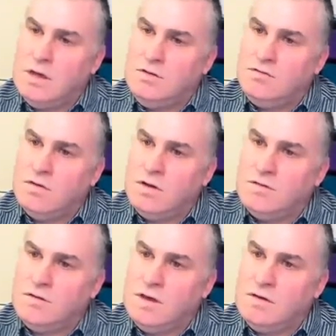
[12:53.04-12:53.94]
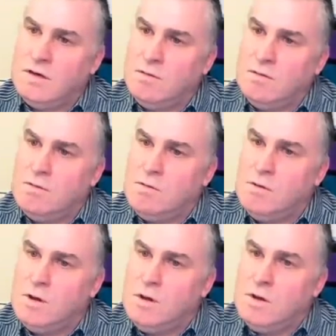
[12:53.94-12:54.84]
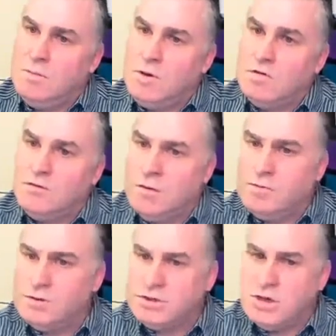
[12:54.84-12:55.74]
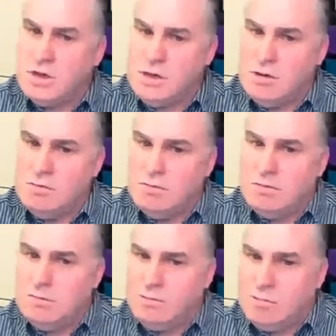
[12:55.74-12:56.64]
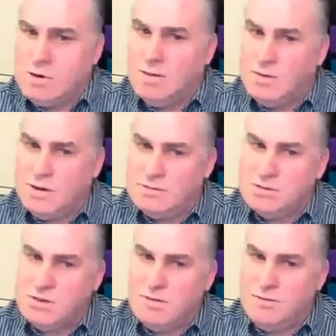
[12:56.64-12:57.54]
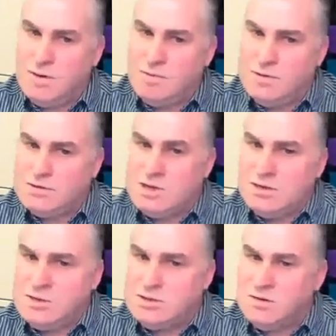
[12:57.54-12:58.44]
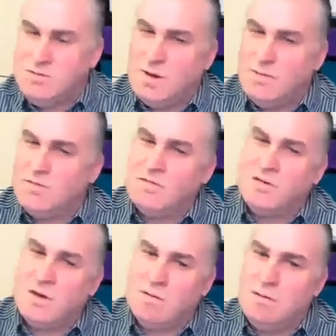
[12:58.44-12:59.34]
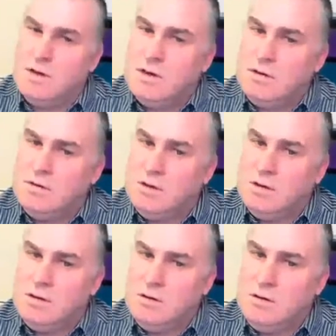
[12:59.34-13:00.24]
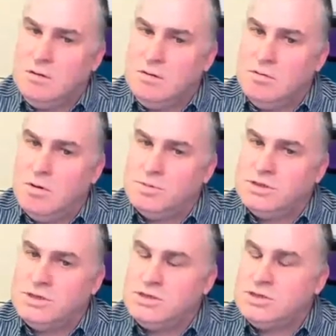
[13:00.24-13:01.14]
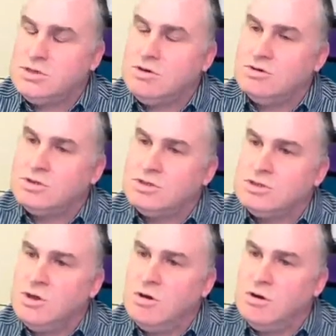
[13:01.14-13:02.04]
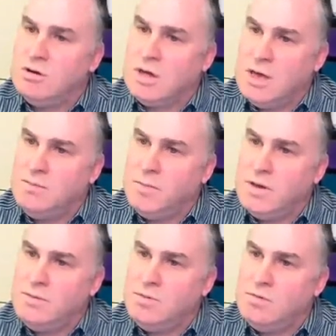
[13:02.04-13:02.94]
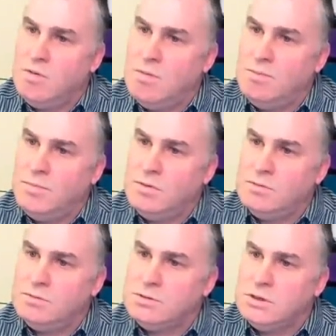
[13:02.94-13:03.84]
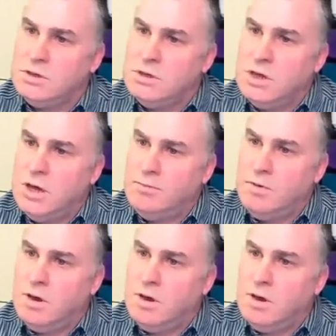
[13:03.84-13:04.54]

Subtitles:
interested, or because obviously we're coming up to November, it's only 2 months, so you obviously got to start getting people on board. Have